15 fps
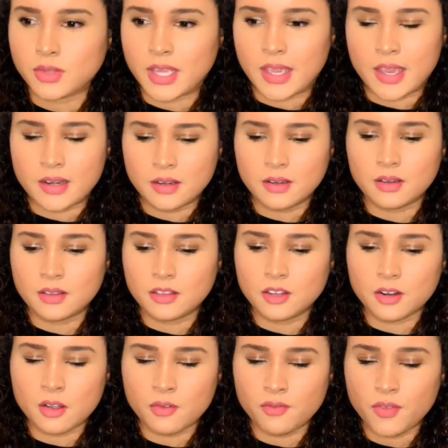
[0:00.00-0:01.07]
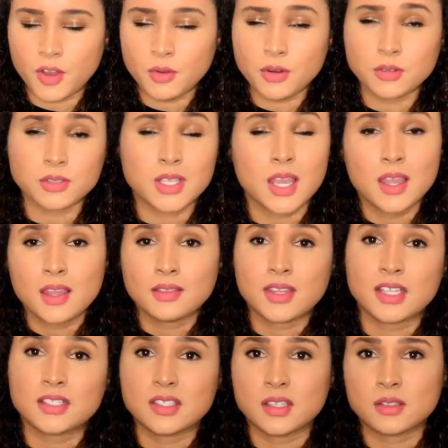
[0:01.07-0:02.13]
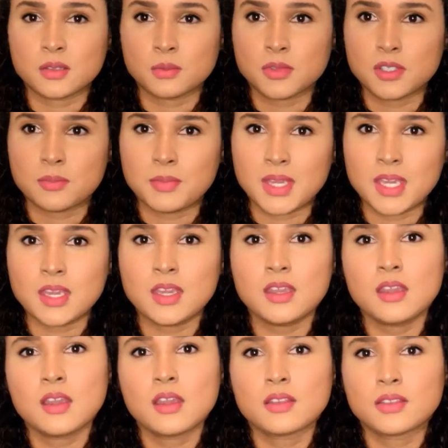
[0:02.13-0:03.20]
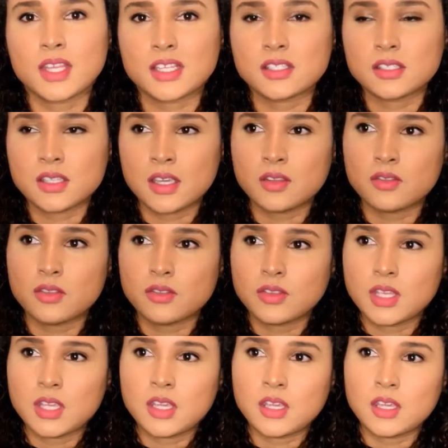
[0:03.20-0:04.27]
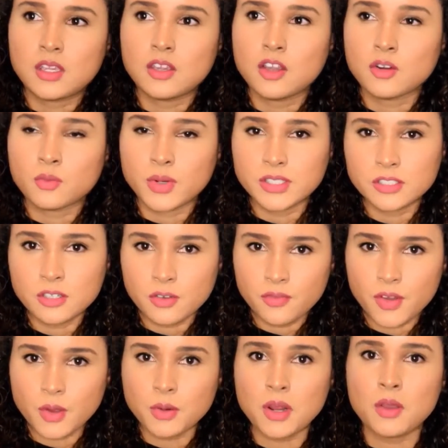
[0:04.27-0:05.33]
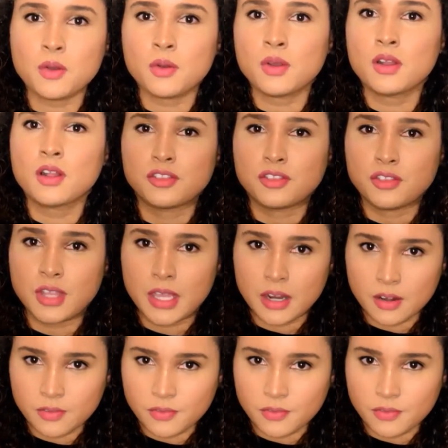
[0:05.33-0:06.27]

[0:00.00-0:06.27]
they edited their own photos. They sent them to me. They sent the original photo, their